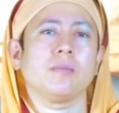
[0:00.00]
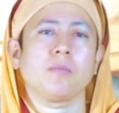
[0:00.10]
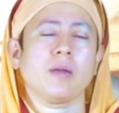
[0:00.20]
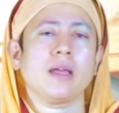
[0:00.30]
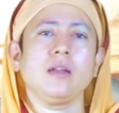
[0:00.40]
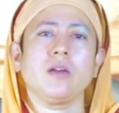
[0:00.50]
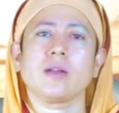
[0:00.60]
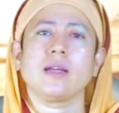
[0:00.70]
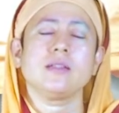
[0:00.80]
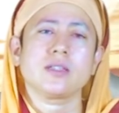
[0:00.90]
plainly
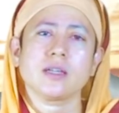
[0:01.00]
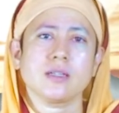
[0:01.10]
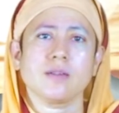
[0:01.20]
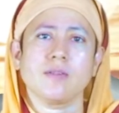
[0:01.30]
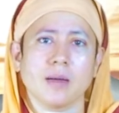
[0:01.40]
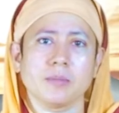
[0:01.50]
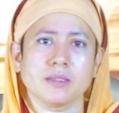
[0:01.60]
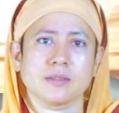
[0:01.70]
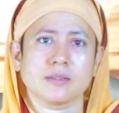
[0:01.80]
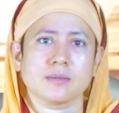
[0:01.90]
on instinctive
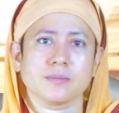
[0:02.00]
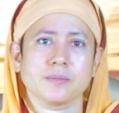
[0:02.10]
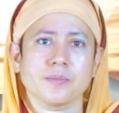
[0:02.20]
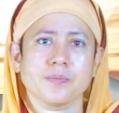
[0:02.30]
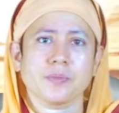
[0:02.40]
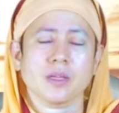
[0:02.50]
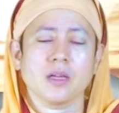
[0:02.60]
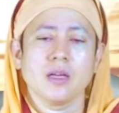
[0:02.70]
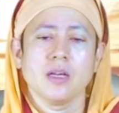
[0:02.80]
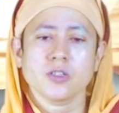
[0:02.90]
habits.
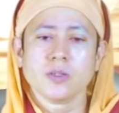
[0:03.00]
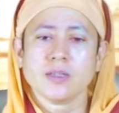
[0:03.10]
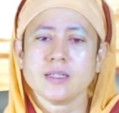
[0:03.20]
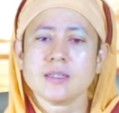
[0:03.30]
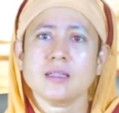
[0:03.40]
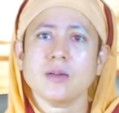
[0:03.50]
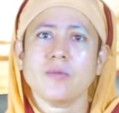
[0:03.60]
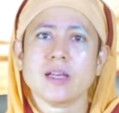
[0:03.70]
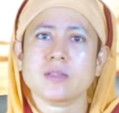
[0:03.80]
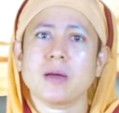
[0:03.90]
So these are the
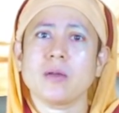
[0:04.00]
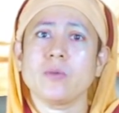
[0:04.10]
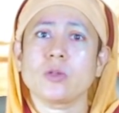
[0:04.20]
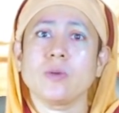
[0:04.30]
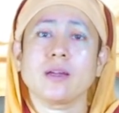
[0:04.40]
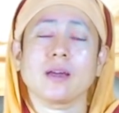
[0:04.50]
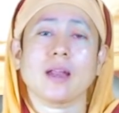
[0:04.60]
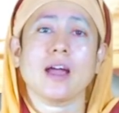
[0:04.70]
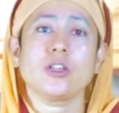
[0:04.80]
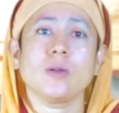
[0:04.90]
ways by which we
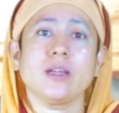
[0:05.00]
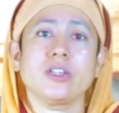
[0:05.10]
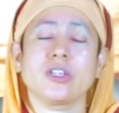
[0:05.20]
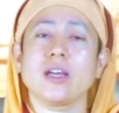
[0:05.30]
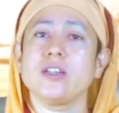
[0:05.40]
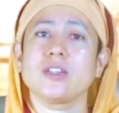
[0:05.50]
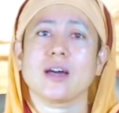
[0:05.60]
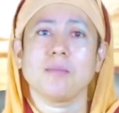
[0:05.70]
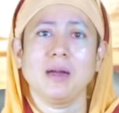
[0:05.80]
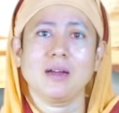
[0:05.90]
gradually change
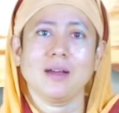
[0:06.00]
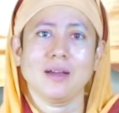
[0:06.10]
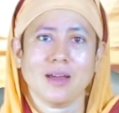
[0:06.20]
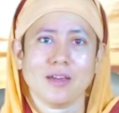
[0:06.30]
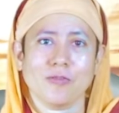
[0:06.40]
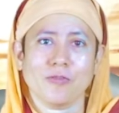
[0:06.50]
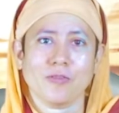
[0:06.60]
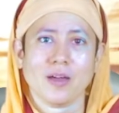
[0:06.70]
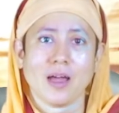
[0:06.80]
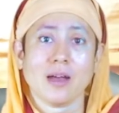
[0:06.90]
our mental
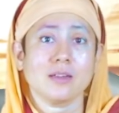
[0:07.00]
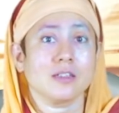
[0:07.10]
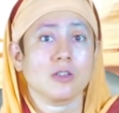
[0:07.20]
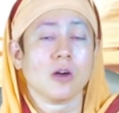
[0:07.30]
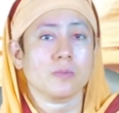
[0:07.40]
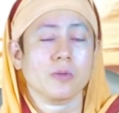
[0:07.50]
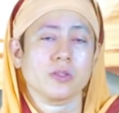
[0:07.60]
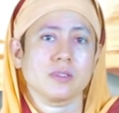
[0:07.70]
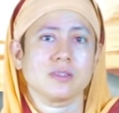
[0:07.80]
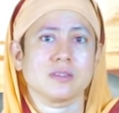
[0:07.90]
life and the thought
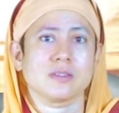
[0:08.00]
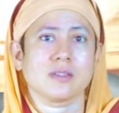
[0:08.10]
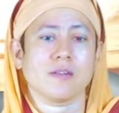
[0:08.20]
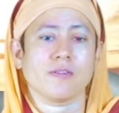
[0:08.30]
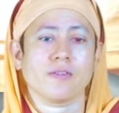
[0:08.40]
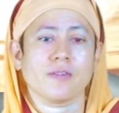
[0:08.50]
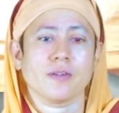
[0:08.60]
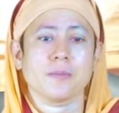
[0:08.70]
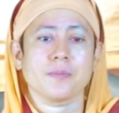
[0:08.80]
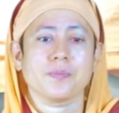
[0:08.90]
process itself.
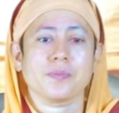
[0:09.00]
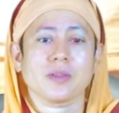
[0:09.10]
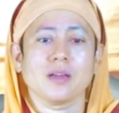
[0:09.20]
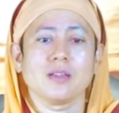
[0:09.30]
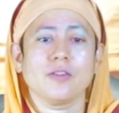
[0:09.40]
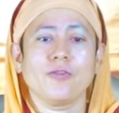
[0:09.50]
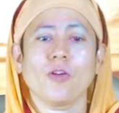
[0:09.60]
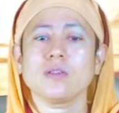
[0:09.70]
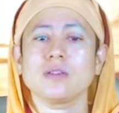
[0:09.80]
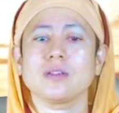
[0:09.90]
The
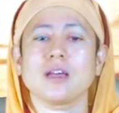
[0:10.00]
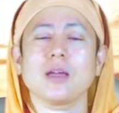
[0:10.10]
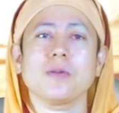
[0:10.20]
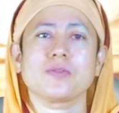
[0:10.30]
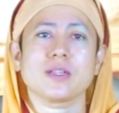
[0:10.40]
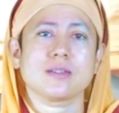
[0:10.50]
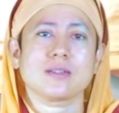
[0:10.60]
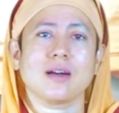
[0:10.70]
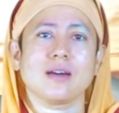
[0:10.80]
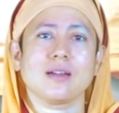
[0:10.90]
fourth type of
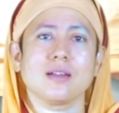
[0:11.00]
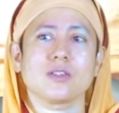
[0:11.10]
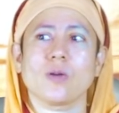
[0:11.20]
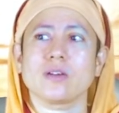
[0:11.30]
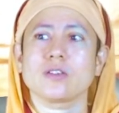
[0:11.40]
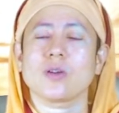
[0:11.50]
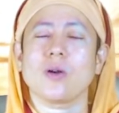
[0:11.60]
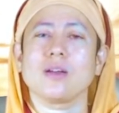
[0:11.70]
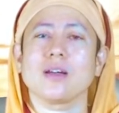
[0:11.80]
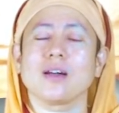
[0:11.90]
sanskar is what is
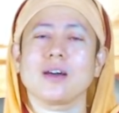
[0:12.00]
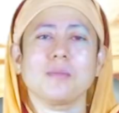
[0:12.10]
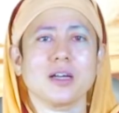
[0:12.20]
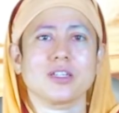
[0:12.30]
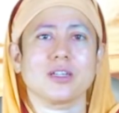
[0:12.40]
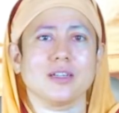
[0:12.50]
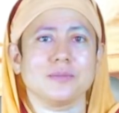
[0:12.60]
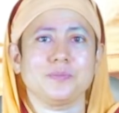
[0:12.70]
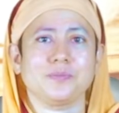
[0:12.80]
called karma Shay.